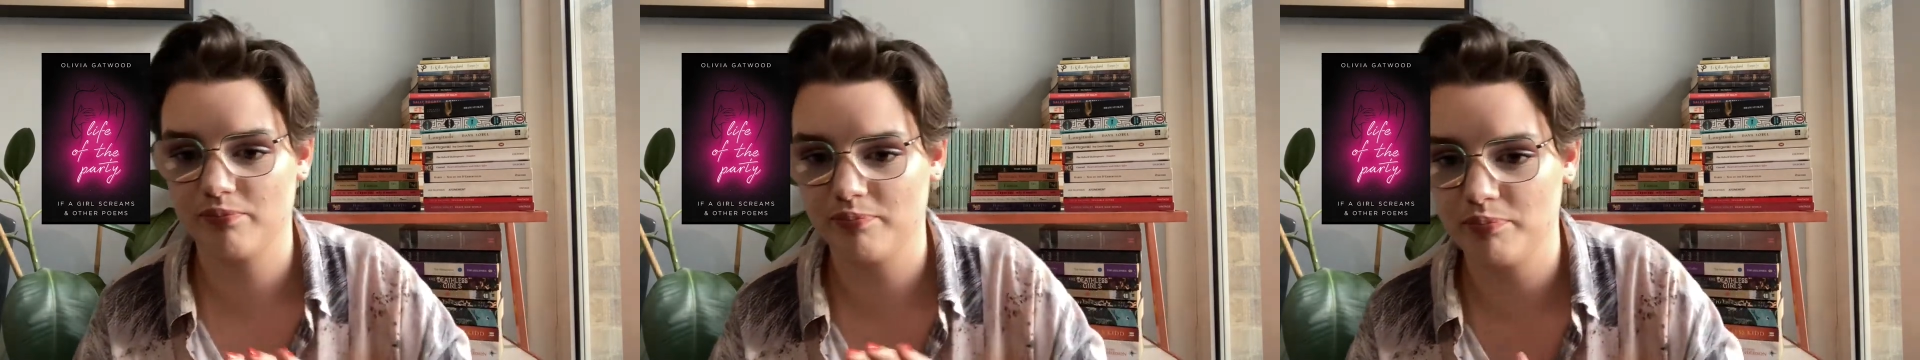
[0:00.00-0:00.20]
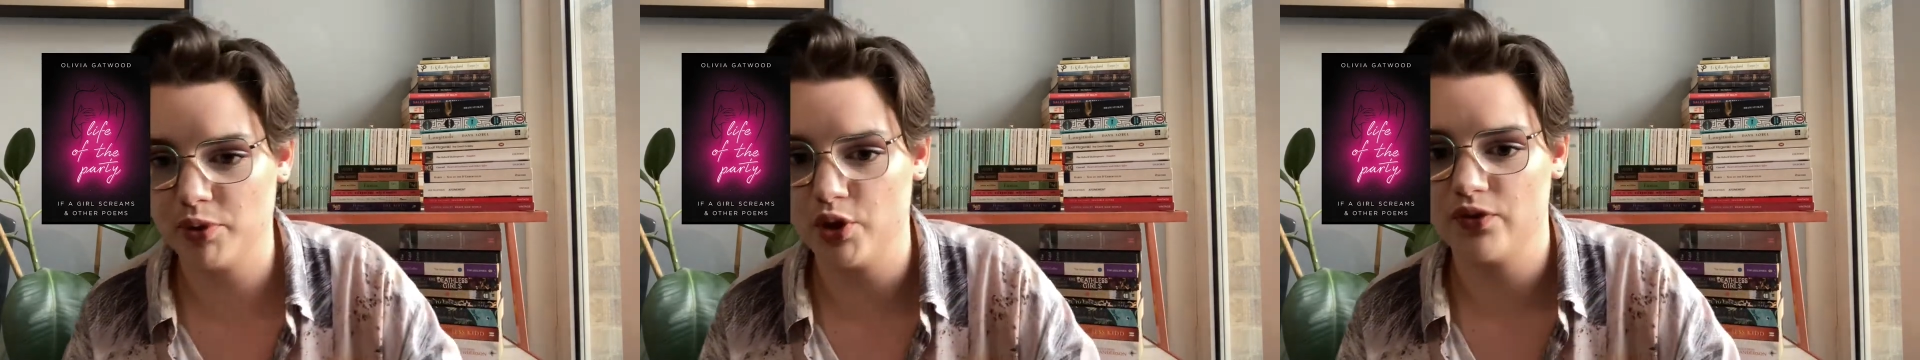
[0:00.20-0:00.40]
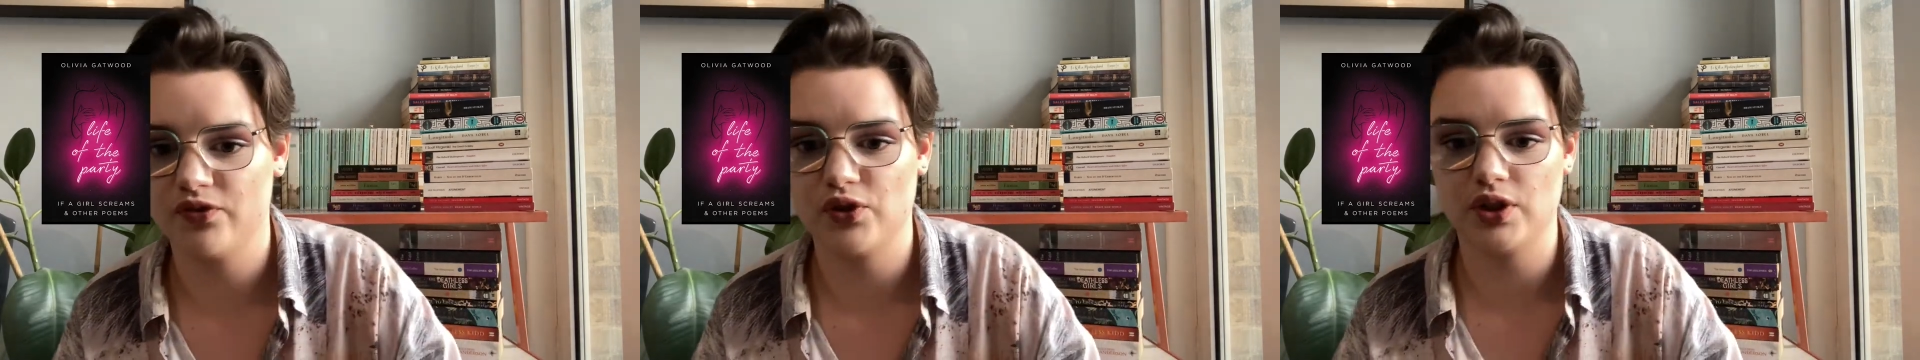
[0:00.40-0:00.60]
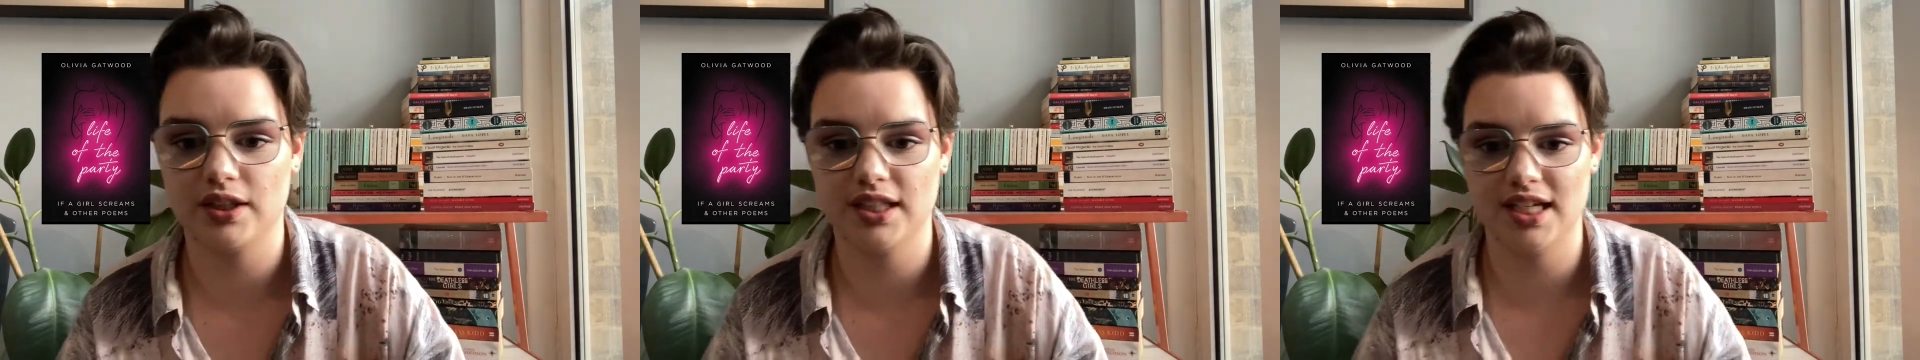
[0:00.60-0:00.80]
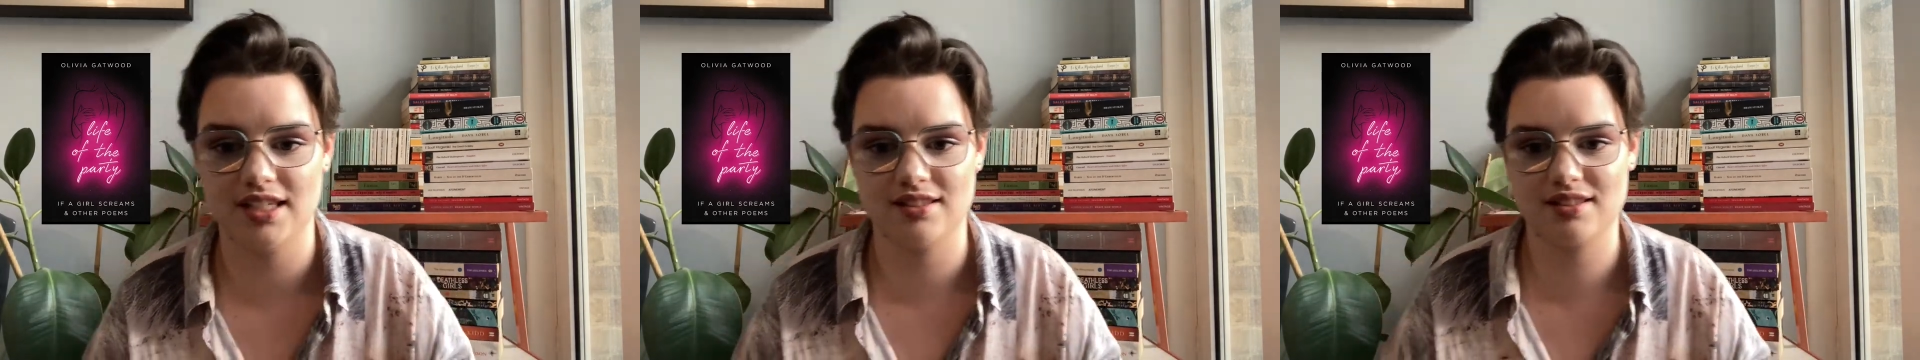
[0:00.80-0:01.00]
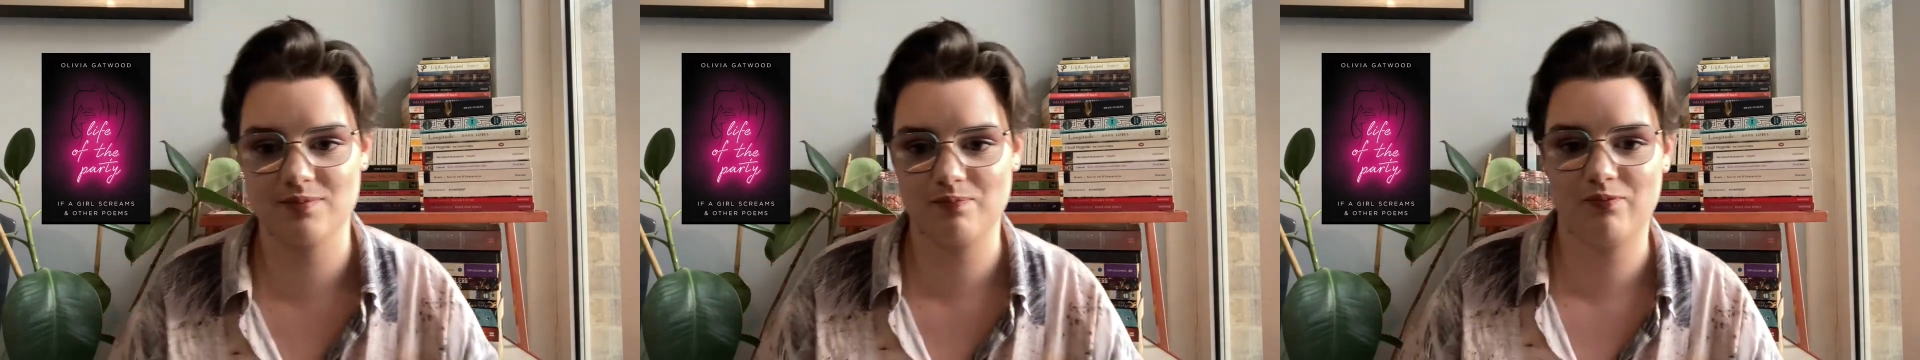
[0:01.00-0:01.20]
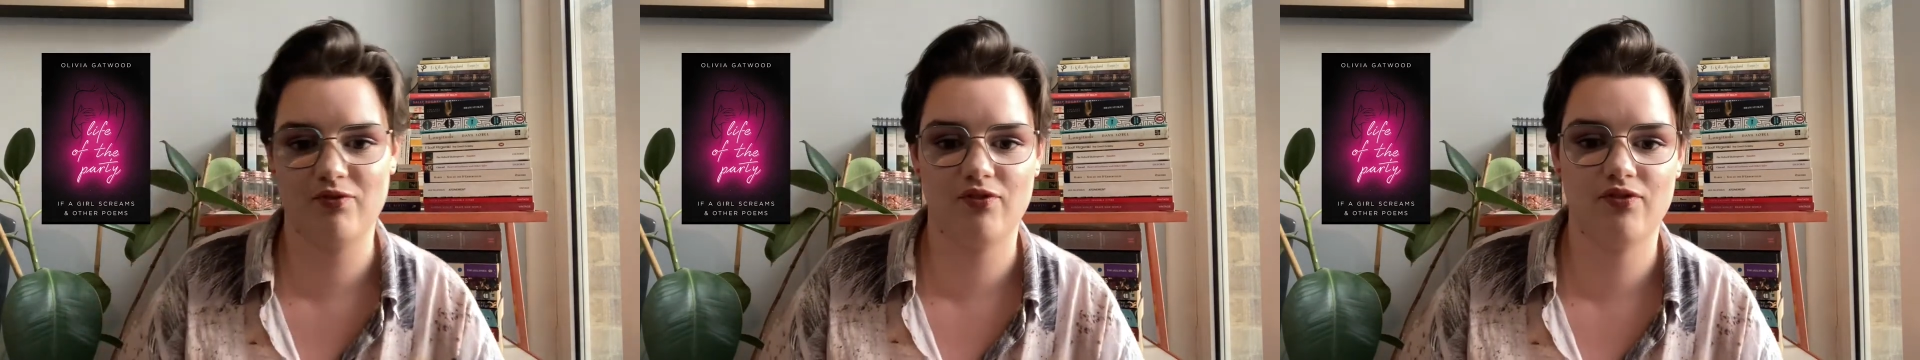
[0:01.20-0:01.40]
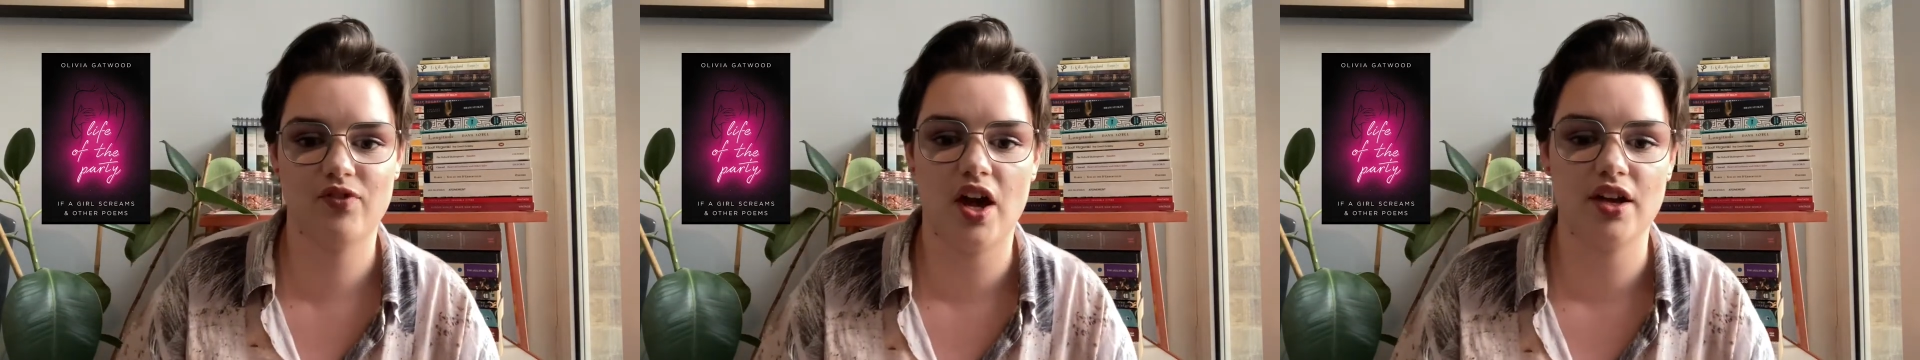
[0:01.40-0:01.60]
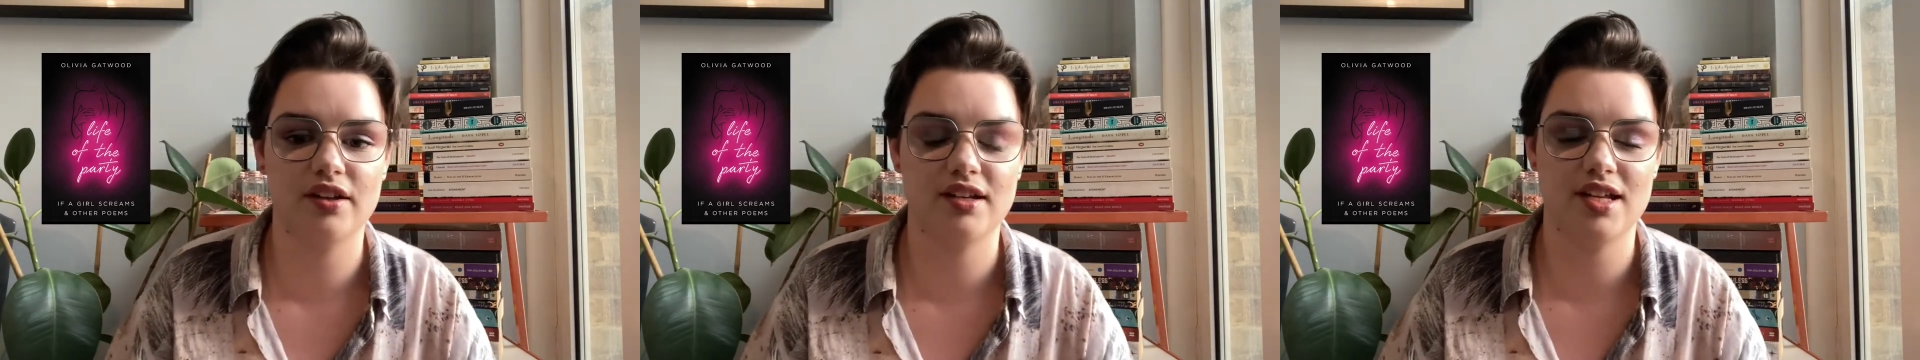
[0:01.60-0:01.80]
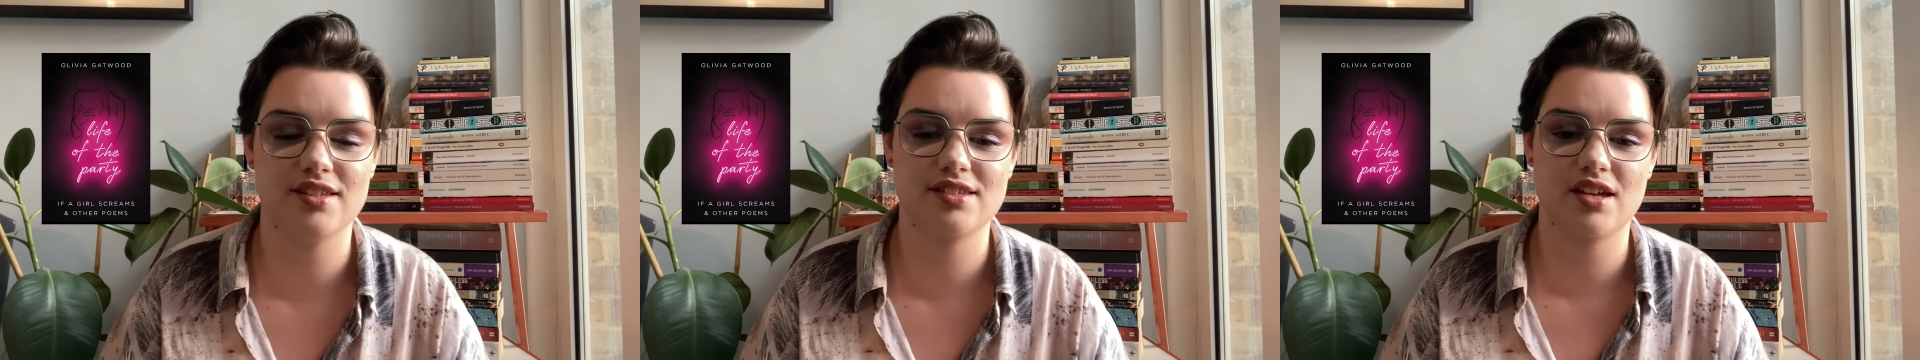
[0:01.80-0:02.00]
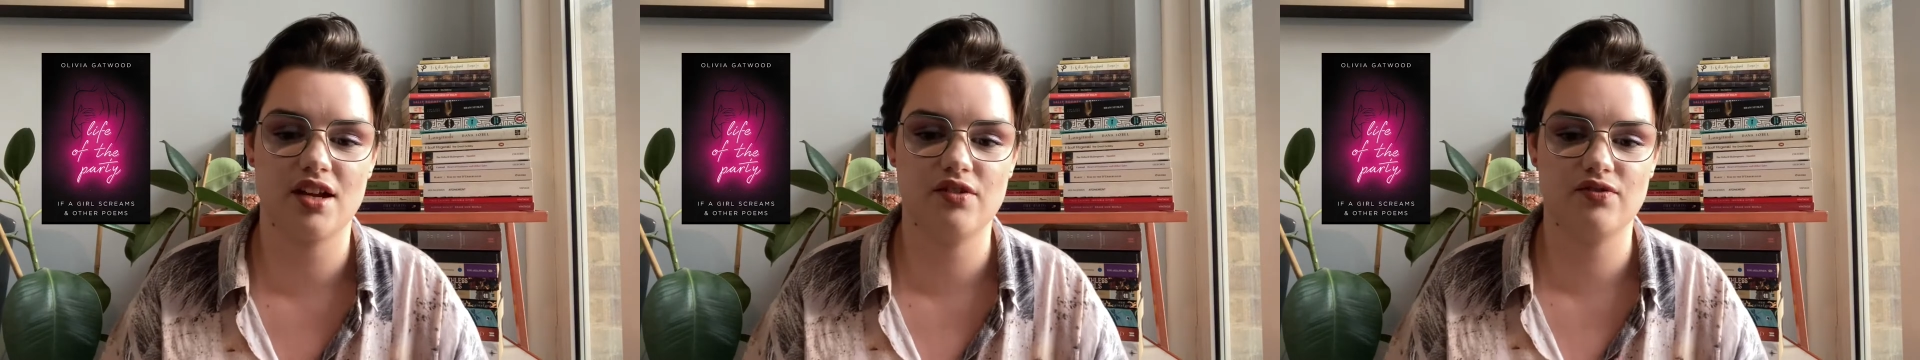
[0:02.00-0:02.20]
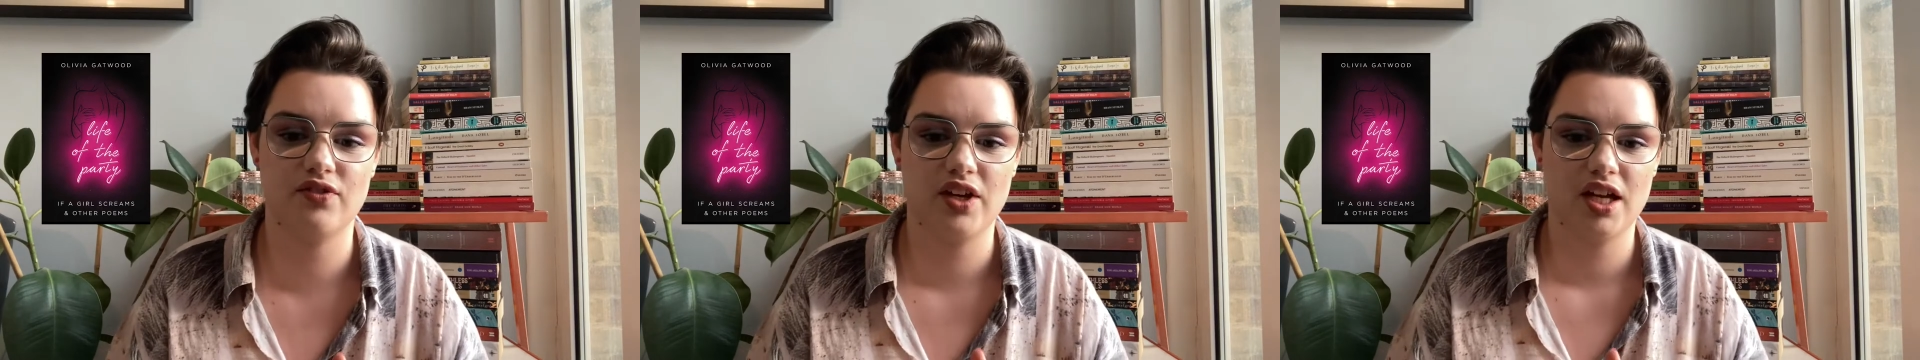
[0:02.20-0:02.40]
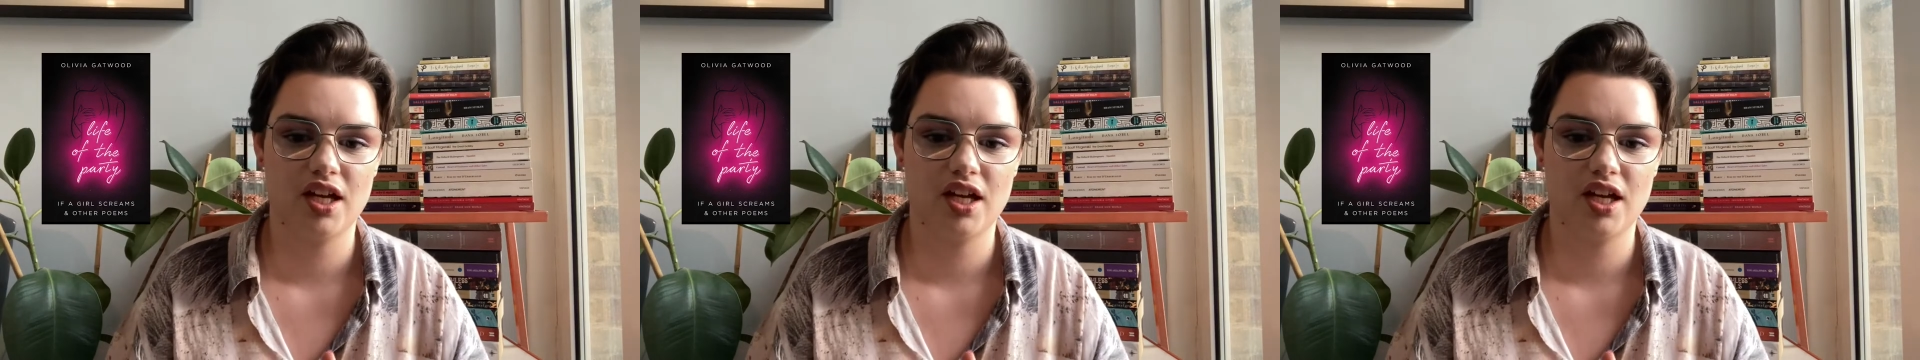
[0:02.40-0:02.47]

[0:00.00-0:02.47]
beautiful, it's fun, it's kind of